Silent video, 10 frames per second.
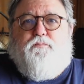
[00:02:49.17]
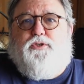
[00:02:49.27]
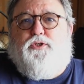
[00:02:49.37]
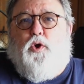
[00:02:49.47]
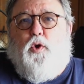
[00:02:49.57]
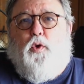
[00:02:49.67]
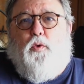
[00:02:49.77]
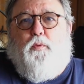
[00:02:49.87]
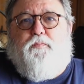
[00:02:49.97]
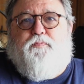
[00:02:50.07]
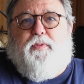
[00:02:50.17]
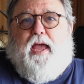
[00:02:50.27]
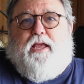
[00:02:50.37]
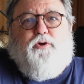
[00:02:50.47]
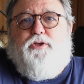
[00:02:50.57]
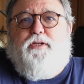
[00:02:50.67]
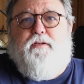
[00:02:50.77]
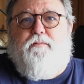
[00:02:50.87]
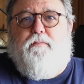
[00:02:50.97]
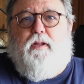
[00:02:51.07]
So
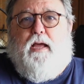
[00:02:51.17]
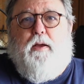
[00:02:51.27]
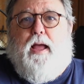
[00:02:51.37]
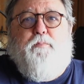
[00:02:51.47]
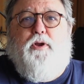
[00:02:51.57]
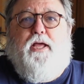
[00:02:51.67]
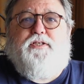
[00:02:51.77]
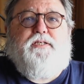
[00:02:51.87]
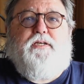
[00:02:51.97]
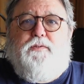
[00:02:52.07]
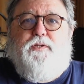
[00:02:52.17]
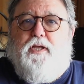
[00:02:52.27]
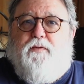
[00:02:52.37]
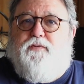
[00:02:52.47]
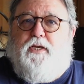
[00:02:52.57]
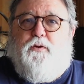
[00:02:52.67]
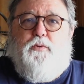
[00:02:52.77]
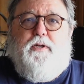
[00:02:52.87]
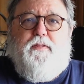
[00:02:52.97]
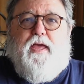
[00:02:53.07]
I'm not skilled enough to get
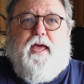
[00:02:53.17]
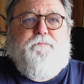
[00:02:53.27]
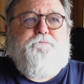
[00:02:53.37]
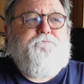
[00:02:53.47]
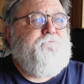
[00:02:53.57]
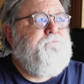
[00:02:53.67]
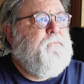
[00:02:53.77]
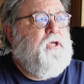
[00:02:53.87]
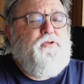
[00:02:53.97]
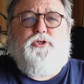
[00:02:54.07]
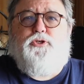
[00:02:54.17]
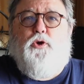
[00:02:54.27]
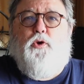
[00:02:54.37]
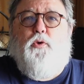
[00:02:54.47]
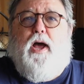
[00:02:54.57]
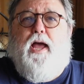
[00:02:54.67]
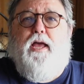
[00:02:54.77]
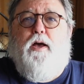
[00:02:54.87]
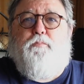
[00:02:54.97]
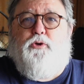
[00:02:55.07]
rid of that, so I
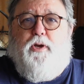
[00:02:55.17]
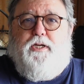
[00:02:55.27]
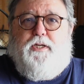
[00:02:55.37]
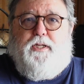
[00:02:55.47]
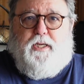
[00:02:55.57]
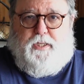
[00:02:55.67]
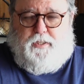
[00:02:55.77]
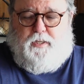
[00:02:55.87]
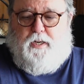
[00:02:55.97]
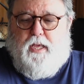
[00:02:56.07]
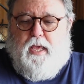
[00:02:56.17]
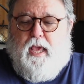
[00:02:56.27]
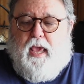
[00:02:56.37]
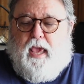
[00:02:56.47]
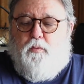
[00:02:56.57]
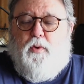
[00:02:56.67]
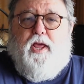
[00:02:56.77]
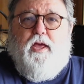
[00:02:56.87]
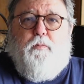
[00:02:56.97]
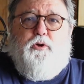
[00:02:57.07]
upgraded again. And what
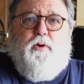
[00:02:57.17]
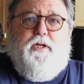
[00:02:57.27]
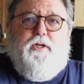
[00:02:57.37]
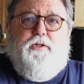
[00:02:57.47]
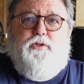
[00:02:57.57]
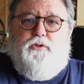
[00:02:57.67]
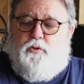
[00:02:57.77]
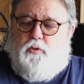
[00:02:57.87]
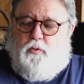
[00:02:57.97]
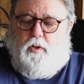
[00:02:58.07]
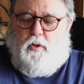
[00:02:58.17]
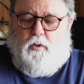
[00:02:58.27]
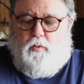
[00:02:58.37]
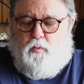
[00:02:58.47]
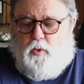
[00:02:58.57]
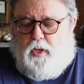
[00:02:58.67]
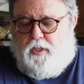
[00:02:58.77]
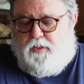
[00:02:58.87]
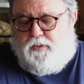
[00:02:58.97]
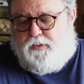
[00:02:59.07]
I upgraded to
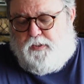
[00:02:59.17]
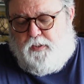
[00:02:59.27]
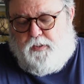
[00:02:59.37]
was